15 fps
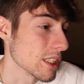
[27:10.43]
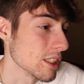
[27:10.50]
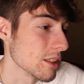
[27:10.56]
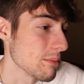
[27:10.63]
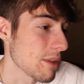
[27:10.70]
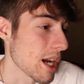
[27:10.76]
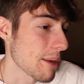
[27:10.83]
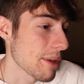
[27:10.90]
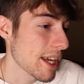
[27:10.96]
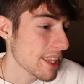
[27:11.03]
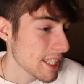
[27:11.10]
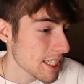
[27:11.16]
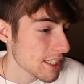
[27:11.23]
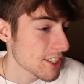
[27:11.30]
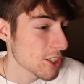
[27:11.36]
good map. I
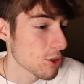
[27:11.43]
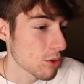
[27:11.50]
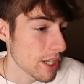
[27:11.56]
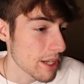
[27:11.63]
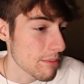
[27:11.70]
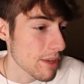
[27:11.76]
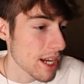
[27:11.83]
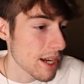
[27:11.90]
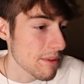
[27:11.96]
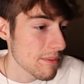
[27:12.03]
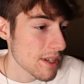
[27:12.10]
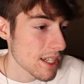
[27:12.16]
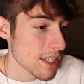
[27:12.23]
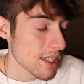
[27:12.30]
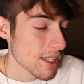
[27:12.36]
think it's a great map.
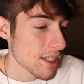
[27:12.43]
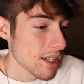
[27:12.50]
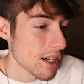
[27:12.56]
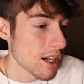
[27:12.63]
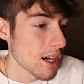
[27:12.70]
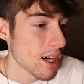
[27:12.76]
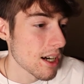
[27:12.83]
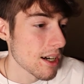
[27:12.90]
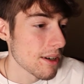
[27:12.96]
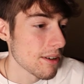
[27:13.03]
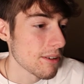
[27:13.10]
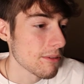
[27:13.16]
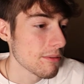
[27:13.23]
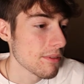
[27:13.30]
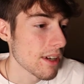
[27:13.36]

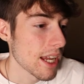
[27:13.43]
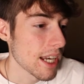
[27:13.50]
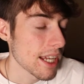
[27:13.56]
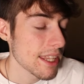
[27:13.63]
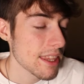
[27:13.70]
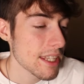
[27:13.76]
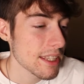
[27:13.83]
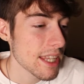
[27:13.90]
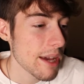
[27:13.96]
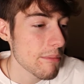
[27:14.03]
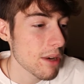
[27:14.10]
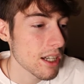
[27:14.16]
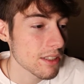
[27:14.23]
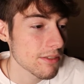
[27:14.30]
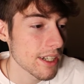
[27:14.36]
And I think that
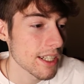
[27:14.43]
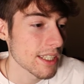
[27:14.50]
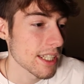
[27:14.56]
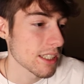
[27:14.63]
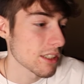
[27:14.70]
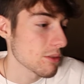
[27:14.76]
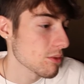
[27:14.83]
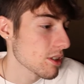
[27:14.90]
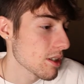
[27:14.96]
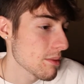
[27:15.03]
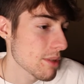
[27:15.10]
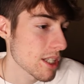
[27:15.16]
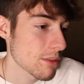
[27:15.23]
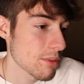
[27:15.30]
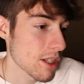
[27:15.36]
boss fight is actually one of the
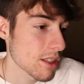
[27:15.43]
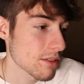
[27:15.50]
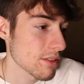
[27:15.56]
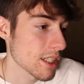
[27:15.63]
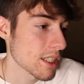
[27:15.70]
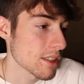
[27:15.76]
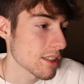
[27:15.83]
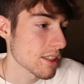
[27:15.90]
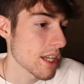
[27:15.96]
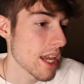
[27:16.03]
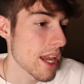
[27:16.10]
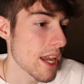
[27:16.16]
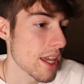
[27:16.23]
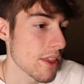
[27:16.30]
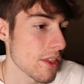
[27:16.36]
best boss fights
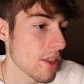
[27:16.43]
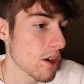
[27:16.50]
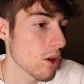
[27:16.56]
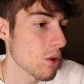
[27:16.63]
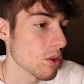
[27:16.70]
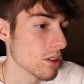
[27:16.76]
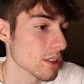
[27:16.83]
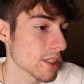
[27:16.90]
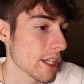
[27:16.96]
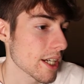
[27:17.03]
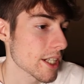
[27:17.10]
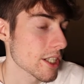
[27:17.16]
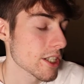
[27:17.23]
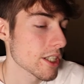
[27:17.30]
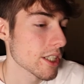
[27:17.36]
in the whole
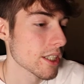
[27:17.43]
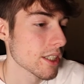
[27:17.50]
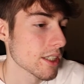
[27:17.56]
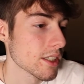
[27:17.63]
entire,